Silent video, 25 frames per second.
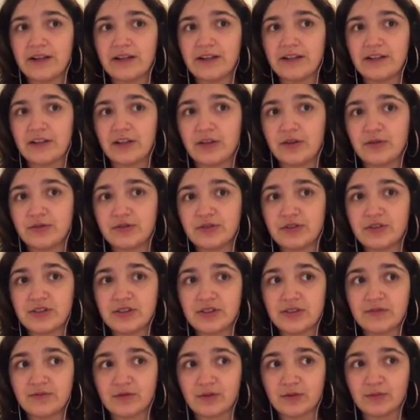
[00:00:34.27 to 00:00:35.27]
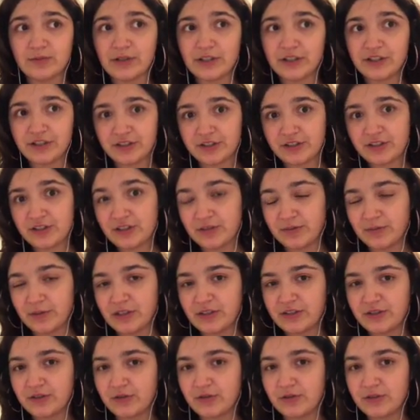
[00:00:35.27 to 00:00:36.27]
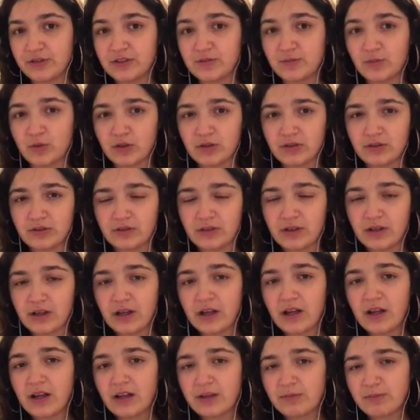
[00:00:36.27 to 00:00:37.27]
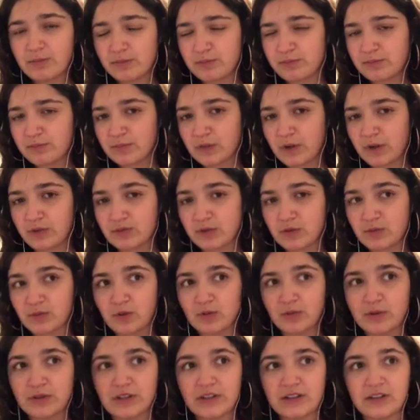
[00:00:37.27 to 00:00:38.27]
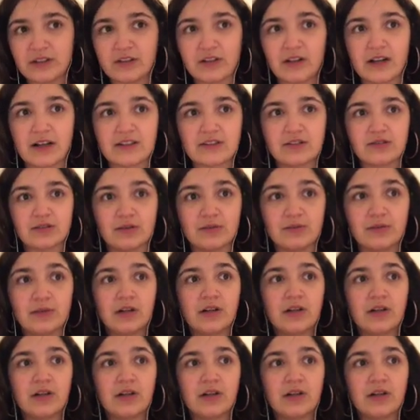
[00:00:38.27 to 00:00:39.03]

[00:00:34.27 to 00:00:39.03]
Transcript: and use this information to make students more comfortable within the classroom.